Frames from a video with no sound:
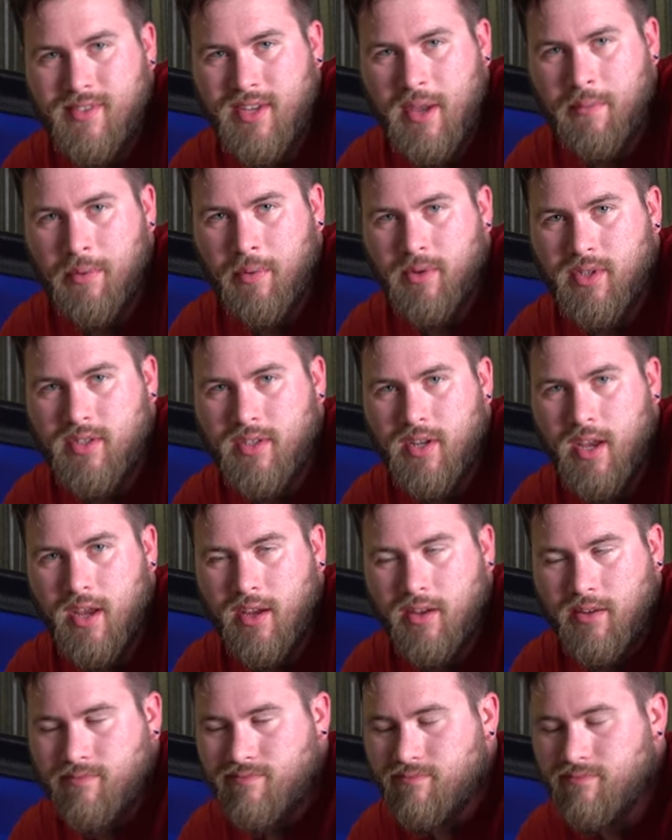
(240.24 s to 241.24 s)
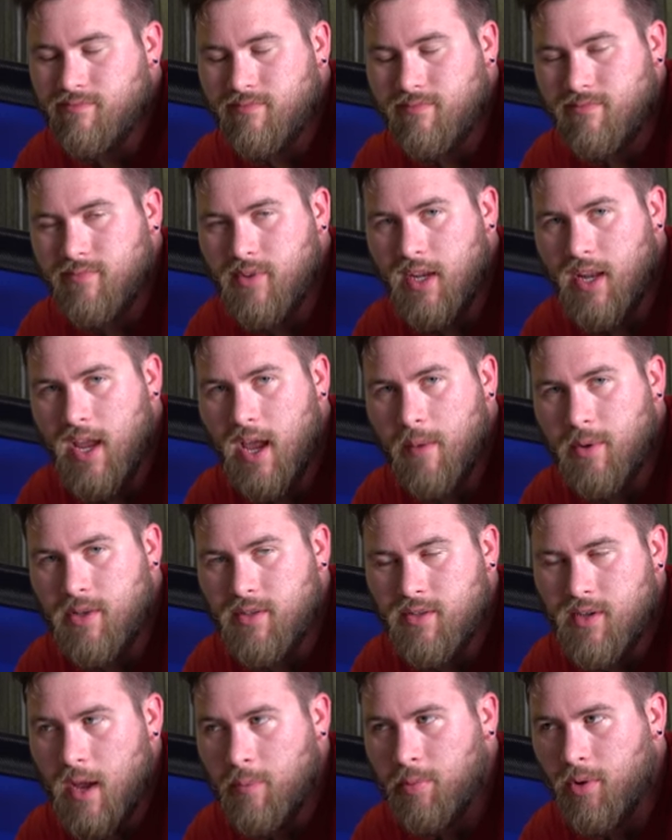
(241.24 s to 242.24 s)
Simple mistake. It
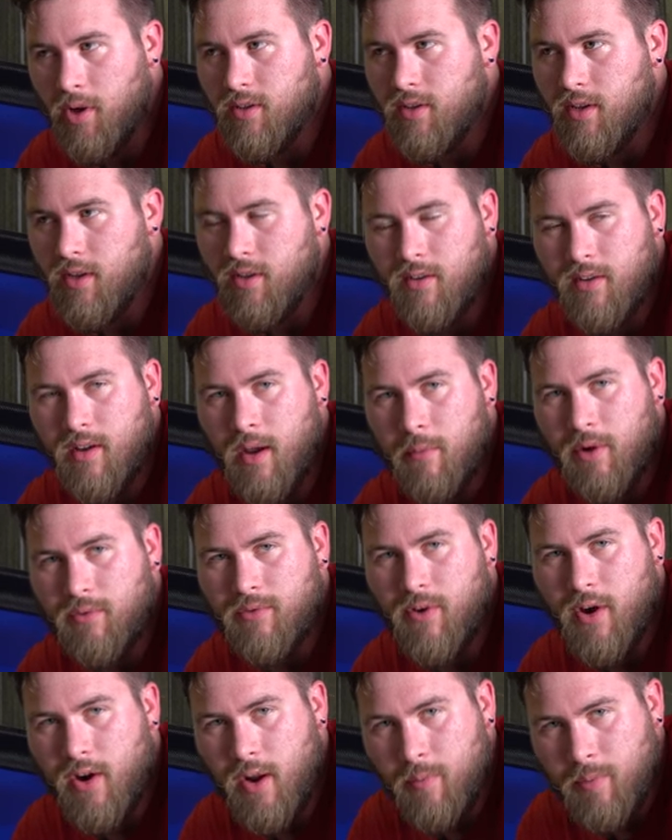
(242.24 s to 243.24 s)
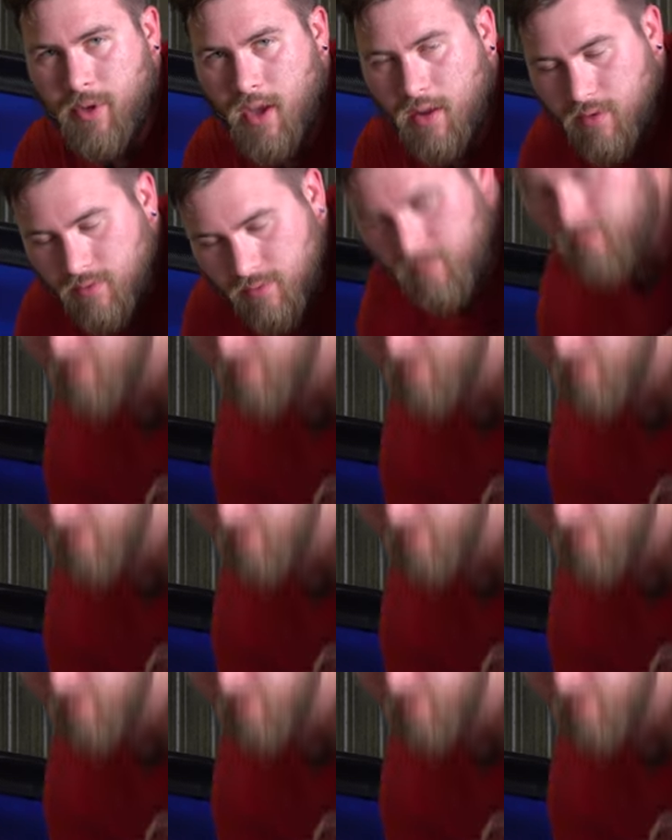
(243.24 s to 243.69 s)
happens. I plugged it in. I'm gonna fire it up again.